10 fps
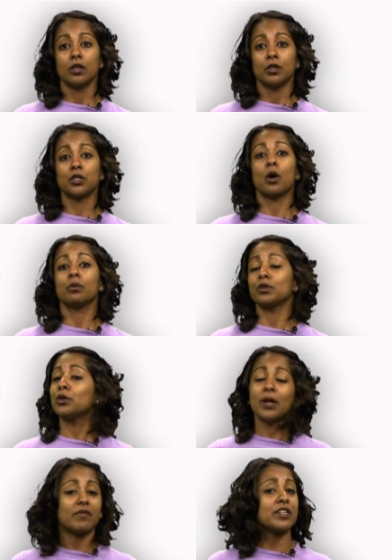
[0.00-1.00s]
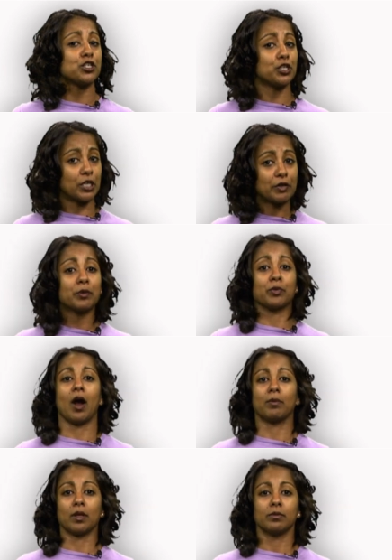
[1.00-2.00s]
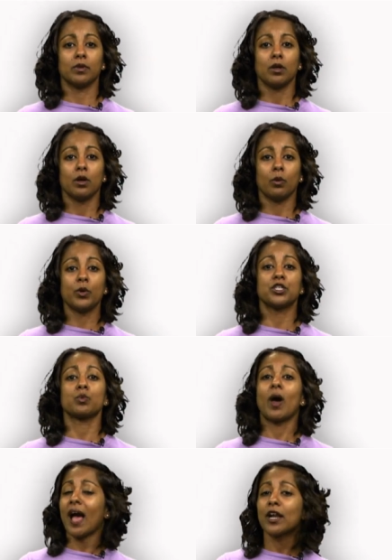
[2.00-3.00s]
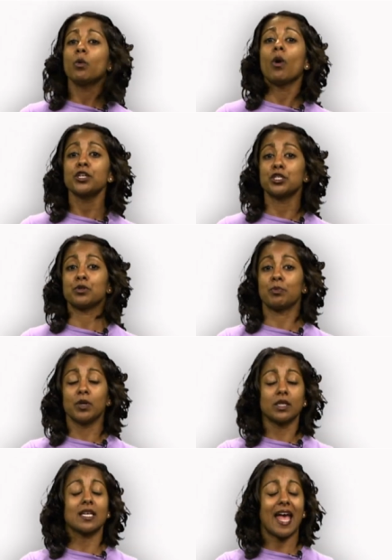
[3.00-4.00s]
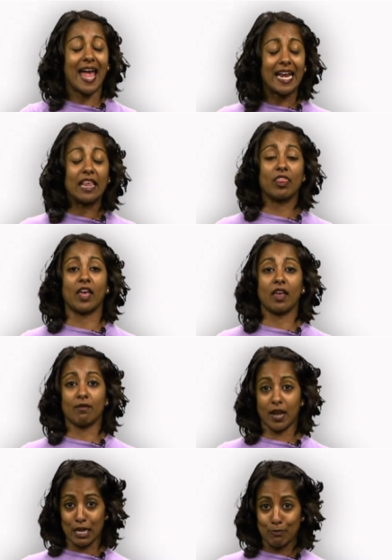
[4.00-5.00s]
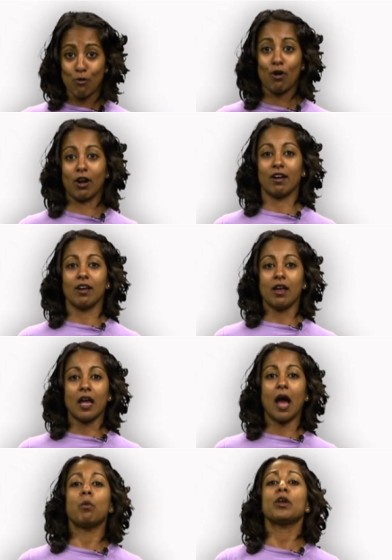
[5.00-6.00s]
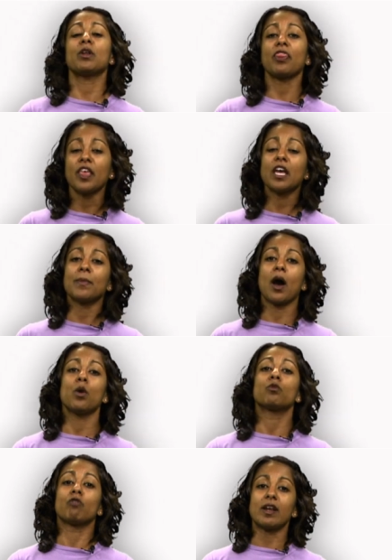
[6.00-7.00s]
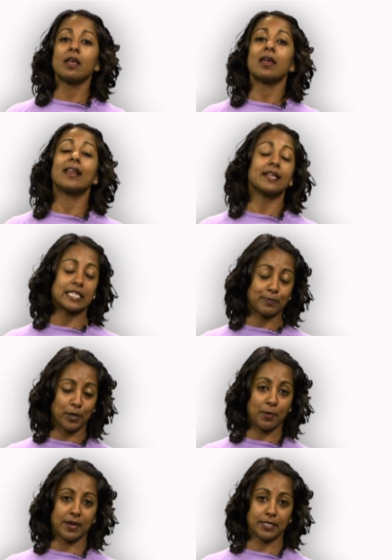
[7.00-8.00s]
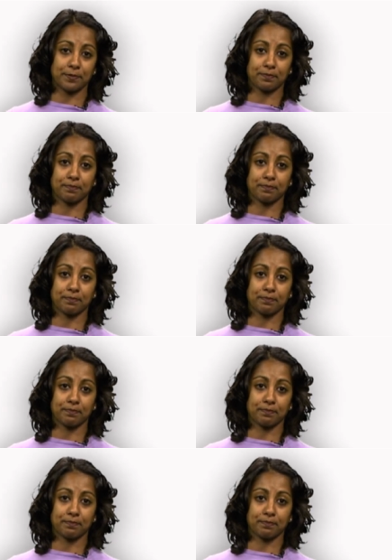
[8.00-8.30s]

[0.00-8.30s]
So you don't have an engineering problem, which is why I don't want you to build anything anymore. I want you to think about running an experiment.